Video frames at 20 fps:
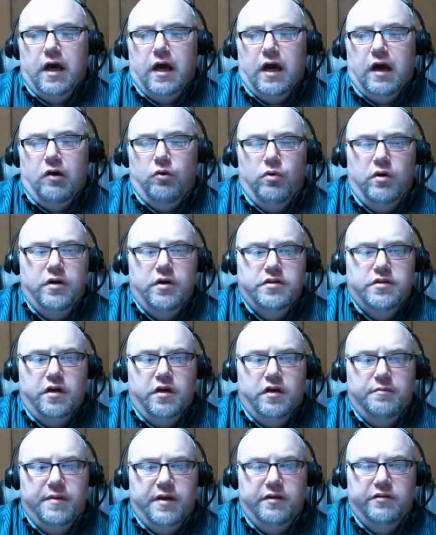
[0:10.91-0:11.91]
I want to
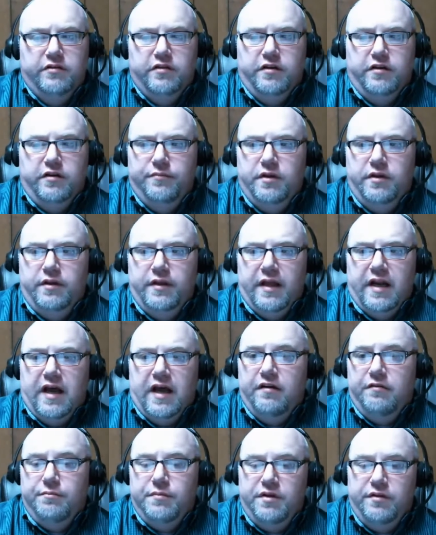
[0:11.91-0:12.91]
talk about something that
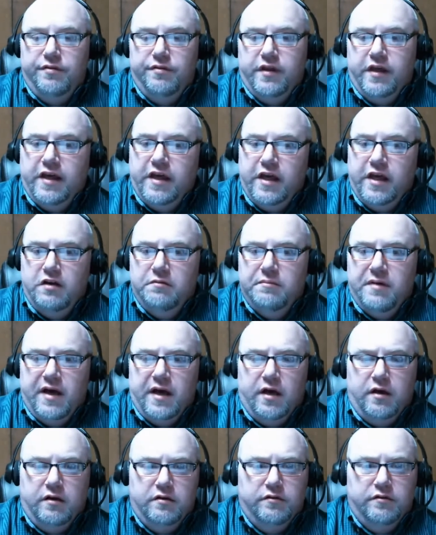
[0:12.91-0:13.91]
I've been thinking
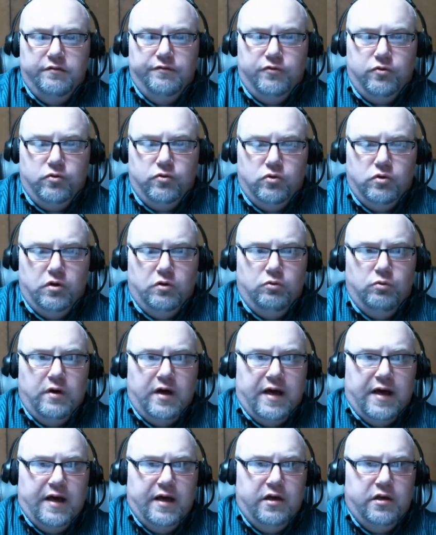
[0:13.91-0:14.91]
about for a
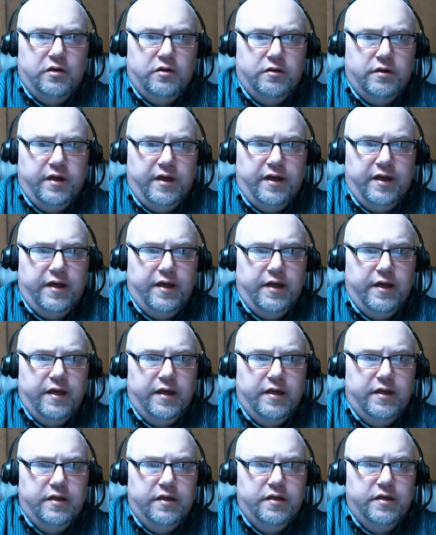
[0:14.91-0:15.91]
while,
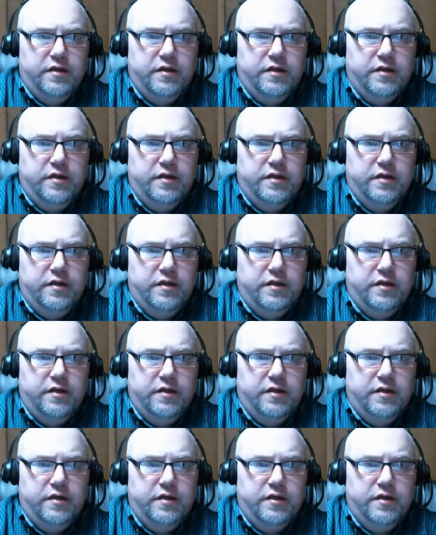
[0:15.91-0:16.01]
and